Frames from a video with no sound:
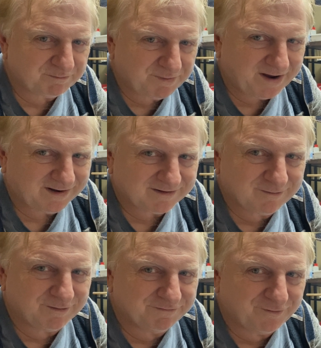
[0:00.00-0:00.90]
back
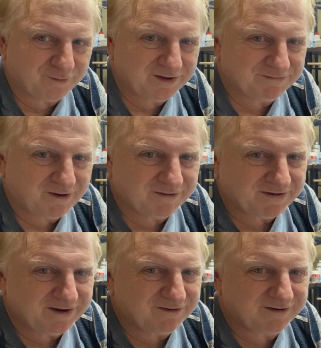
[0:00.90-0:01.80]
to a
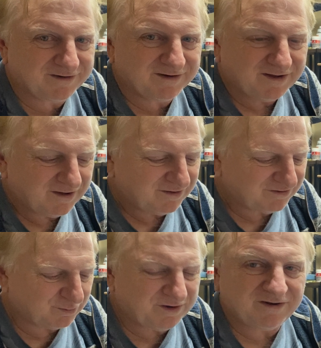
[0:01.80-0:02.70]
4500
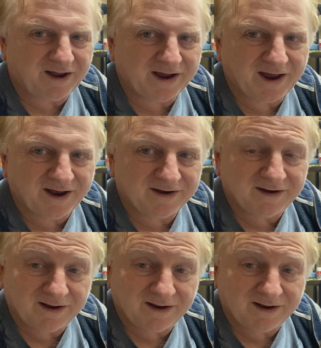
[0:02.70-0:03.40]
switch layout.